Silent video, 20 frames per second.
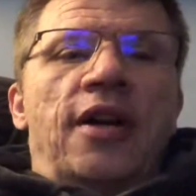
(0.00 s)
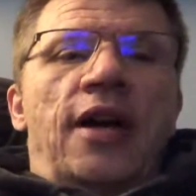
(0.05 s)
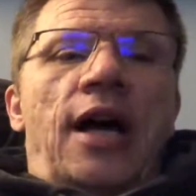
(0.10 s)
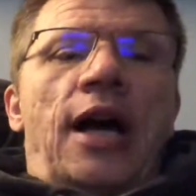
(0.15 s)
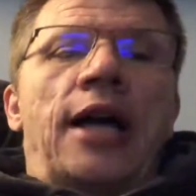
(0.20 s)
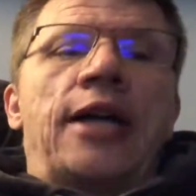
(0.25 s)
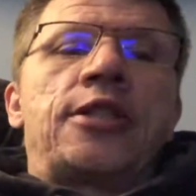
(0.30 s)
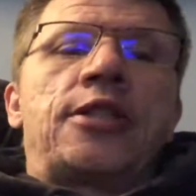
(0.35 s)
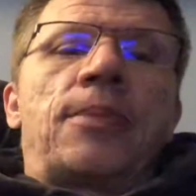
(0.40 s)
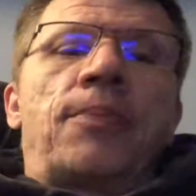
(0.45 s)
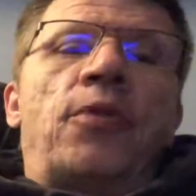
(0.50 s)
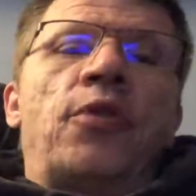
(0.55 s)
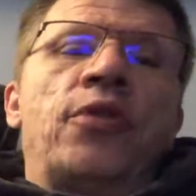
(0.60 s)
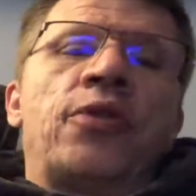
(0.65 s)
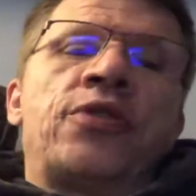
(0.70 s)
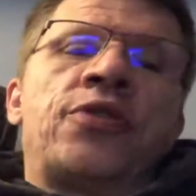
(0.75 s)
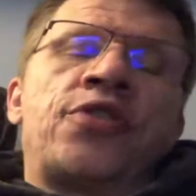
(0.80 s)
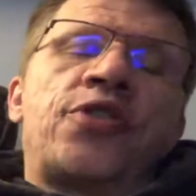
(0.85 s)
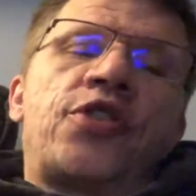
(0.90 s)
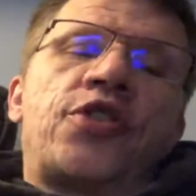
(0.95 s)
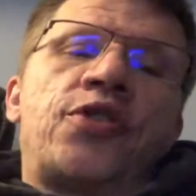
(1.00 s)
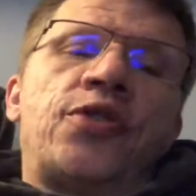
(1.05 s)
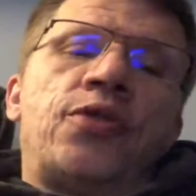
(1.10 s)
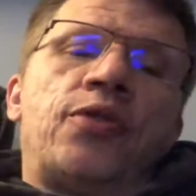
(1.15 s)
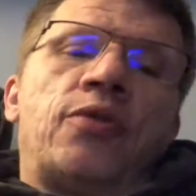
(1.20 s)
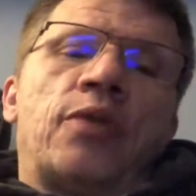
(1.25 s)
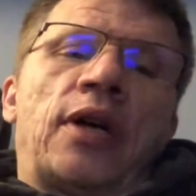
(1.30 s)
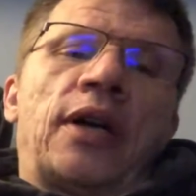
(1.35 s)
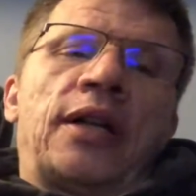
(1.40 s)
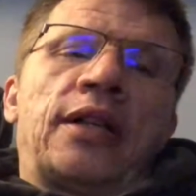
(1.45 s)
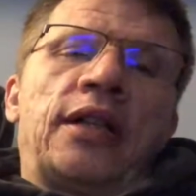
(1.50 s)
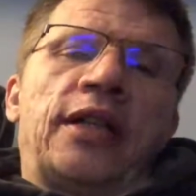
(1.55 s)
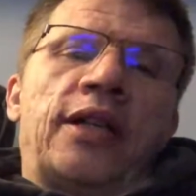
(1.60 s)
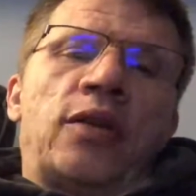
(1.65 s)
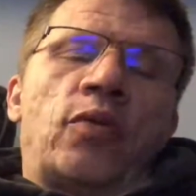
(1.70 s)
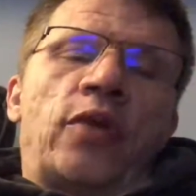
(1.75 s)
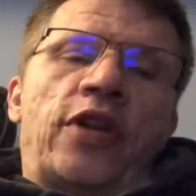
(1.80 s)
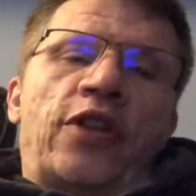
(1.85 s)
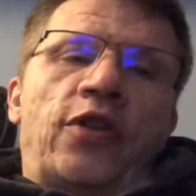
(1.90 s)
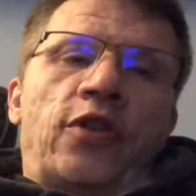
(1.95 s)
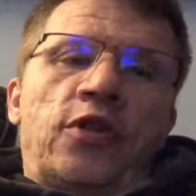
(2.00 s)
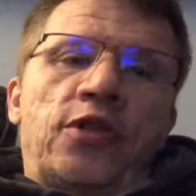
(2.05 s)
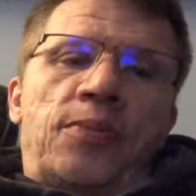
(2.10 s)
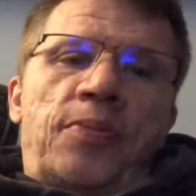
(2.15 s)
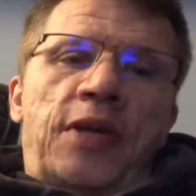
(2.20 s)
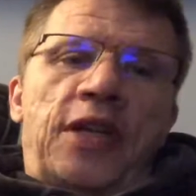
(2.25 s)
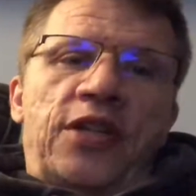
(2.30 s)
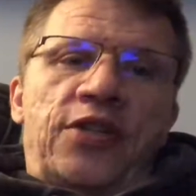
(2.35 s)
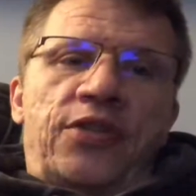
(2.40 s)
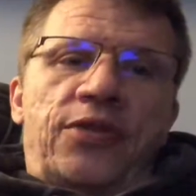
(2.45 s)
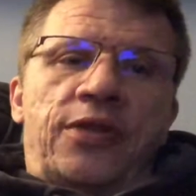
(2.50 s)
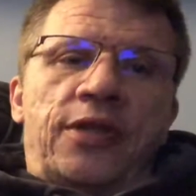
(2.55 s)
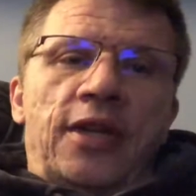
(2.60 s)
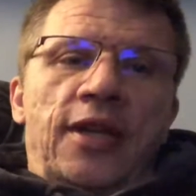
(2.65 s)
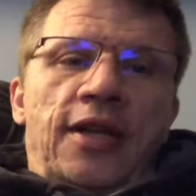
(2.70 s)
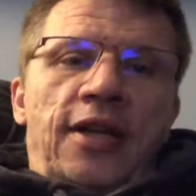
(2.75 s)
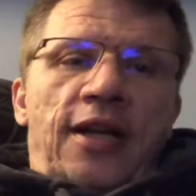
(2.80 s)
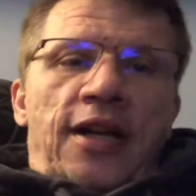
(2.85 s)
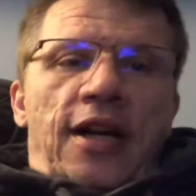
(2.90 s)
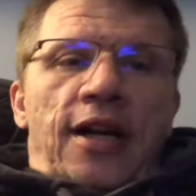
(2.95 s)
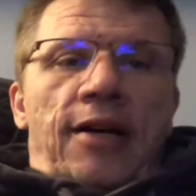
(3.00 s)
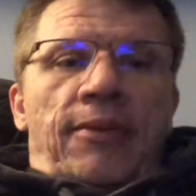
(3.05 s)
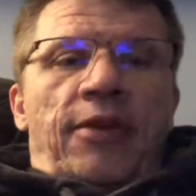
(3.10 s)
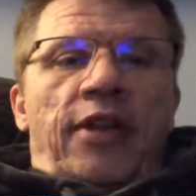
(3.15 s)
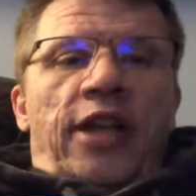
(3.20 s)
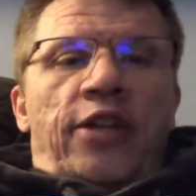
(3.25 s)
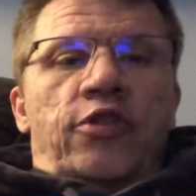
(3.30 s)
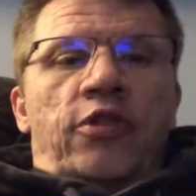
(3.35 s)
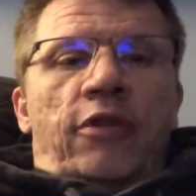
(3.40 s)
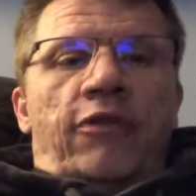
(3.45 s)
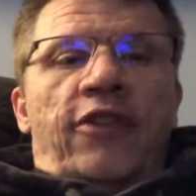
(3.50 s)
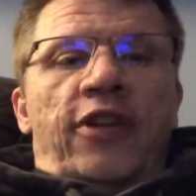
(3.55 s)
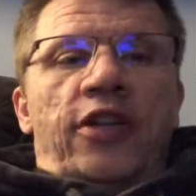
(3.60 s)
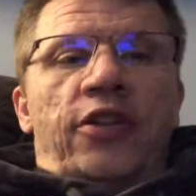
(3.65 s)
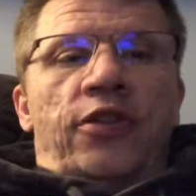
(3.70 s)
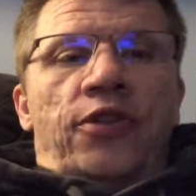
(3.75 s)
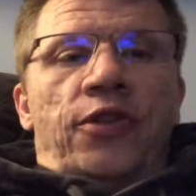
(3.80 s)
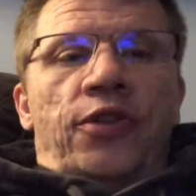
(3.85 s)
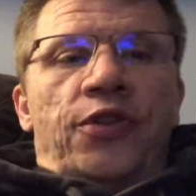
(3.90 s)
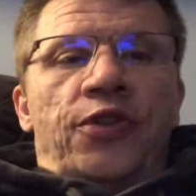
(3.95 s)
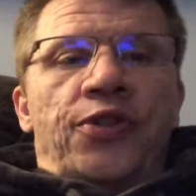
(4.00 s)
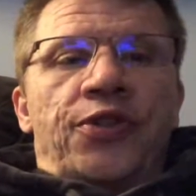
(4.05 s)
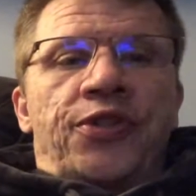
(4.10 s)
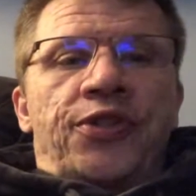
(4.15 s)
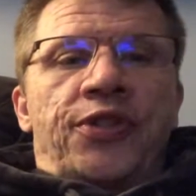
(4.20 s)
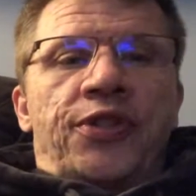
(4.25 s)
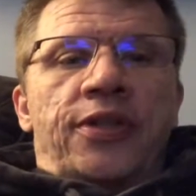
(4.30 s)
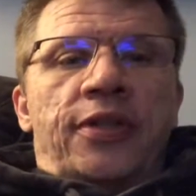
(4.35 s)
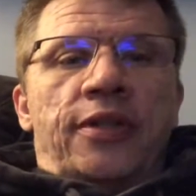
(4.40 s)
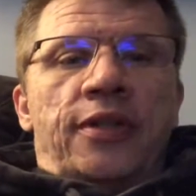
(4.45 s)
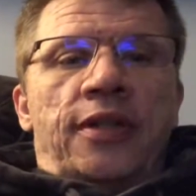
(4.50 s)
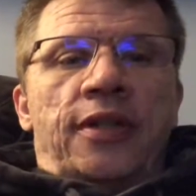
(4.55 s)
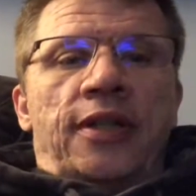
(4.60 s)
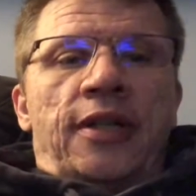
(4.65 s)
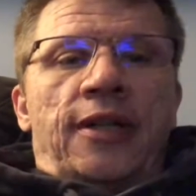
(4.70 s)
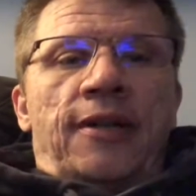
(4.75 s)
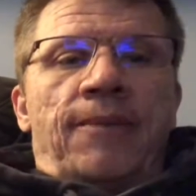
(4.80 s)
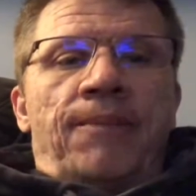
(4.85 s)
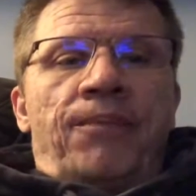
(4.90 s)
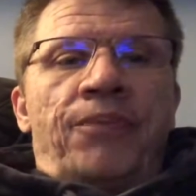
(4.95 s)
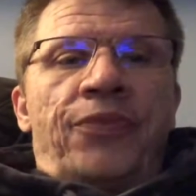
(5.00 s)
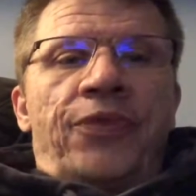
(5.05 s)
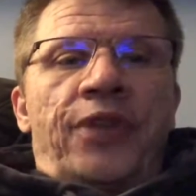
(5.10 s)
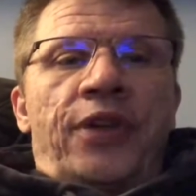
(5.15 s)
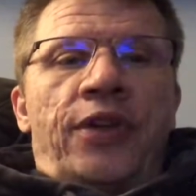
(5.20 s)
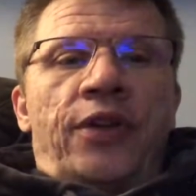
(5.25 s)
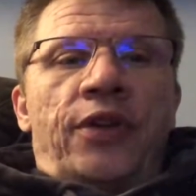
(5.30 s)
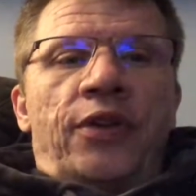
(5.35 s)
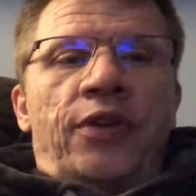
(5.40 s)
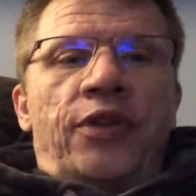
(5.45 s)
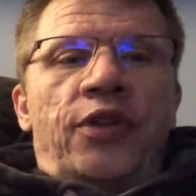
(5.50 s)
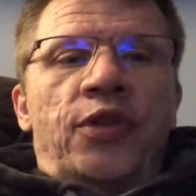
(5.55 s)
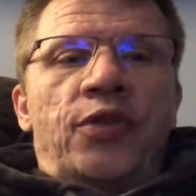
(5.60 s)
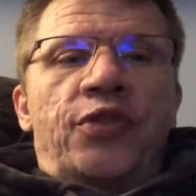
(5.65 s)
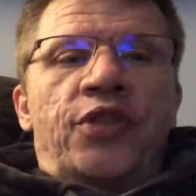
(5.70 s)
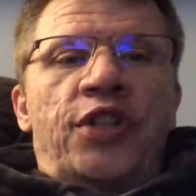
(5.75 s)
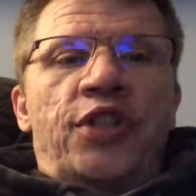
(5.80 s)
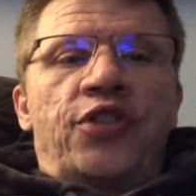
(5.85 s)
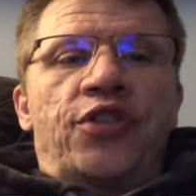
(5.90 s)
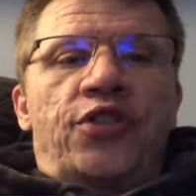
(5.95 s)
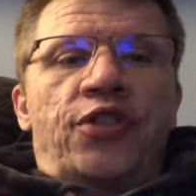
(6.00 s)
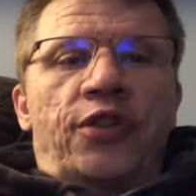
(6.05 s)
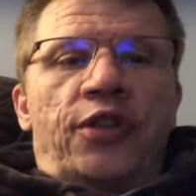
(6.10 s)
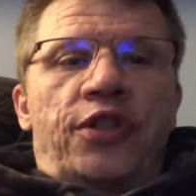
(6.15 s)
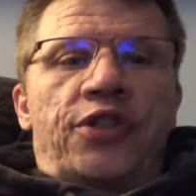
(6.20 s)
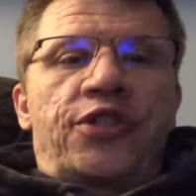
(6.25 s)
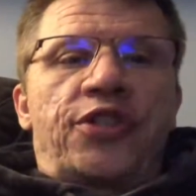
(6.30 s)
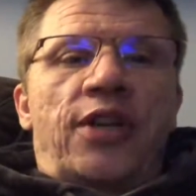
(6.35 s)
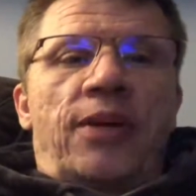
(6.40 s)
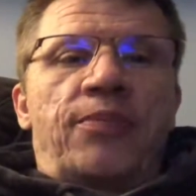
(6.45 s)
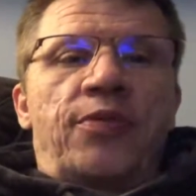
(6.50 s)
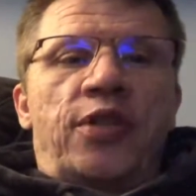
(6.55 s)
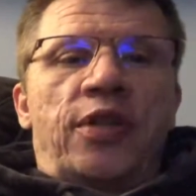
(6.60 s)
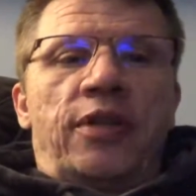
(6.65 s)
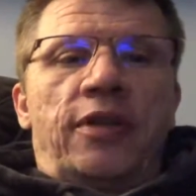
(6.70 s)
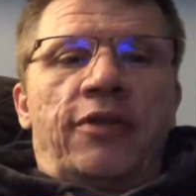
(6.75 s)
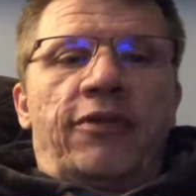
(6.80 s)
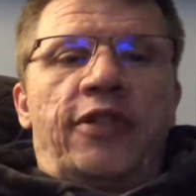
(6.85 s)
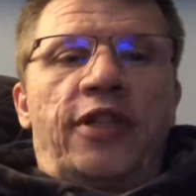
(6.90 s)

It's important to click one of those because electric vehicles, their usage or consumption of